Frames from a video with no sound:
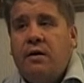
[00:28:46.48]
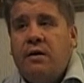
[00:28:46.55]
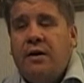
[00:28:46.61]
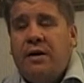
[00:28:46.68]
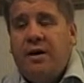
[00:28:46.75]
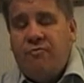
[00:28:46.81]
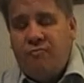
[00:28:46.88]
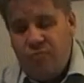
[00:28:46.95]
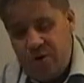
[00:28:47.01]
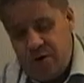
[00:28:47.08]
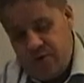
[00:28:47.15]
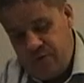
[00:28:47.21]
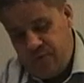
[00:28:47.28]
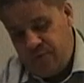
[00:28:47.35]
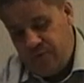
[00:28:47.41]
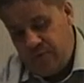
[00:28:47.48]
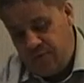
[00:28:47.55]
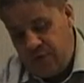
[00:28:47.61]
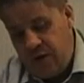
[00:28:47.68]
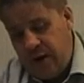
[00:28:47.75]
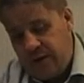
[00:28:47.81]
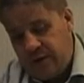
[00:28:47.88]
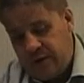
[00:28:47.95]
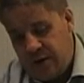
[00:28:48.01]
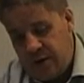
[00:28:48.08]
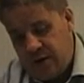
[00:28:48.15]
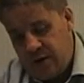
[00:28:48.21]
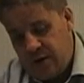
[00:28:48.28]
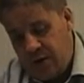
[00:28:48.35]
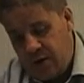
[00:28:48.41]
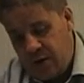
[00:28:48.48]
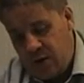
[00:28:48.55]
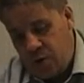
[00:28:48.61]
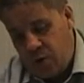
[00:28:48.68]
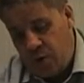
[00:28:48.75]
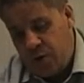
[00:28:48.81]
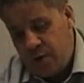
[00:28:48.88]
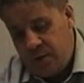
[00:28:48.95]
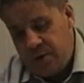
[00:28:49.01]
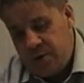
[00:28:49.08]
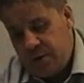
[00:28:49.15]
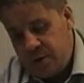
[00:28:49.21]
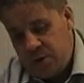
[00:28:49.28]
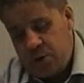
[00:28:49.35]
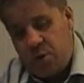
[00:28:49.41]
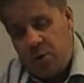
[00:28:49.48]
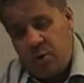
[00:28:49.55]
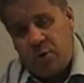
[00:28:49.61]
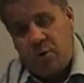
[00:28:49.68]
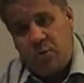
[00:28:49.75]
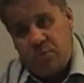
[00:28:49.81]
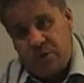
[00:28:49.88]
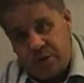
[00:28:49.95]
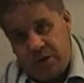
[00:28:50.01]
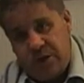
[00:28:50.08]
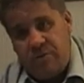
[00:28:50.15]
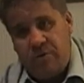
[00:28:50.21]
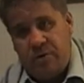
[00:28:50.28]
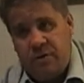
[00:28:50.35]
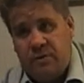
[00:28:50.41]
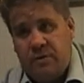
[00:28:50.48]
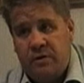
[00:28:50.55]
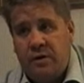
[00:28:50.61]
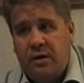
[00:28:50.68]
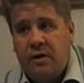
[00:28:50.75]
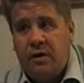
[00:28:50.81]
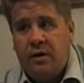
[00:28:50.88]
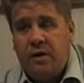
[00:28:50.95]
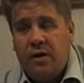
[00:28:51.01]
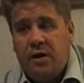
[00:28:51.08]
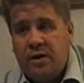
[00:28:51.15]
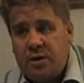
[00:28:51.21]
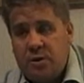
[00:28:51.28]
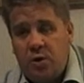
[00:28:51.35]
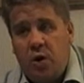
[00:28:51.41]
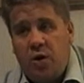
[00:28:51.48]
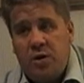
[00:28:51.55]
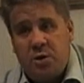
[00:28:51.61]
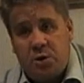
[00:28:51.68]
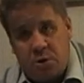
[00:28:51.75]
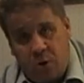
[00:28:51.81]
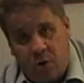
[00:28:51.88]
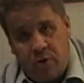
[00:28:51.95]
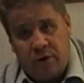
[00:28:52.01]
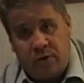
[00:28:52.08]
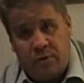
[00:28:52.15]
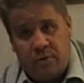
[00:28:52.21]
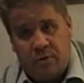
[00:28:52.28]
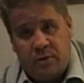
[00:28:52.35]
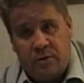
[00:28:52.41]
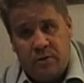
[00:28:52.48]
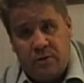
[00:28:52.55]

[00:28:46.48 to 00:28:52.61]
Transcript: get rid of the fact that a lot of this historical material is not historical.